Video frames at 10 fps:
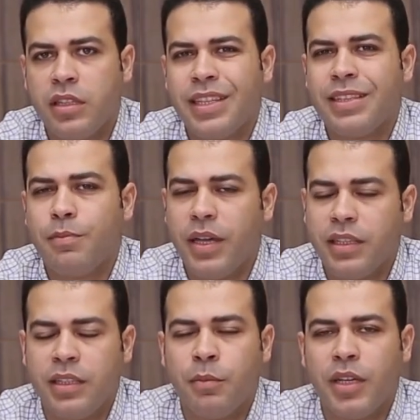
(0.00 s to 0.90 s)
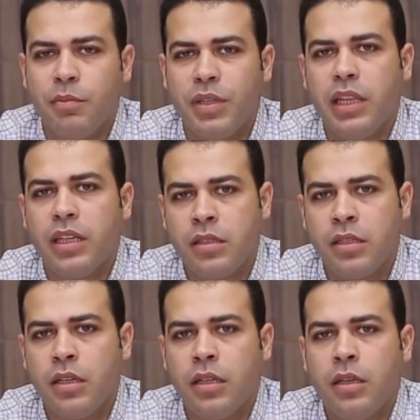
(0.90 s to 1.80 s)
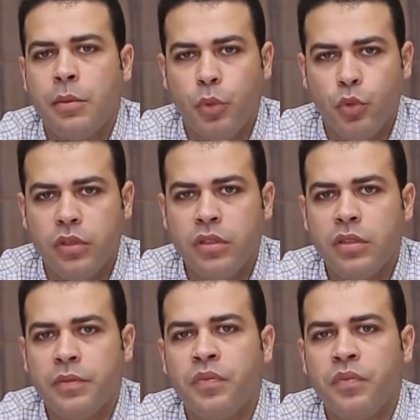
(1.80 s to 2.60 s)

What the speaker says: despite it might be less potent,